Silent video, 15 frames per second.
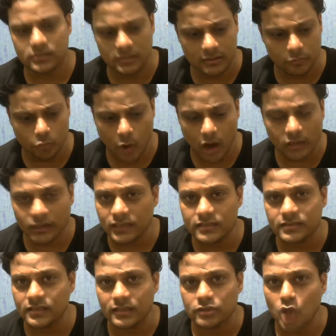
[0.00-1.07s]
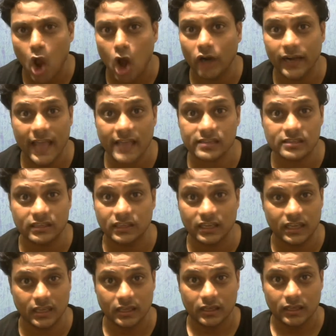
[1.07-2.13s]
what is this
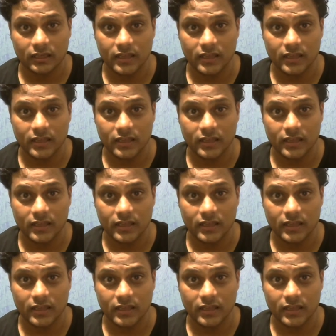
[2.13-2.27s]
audacity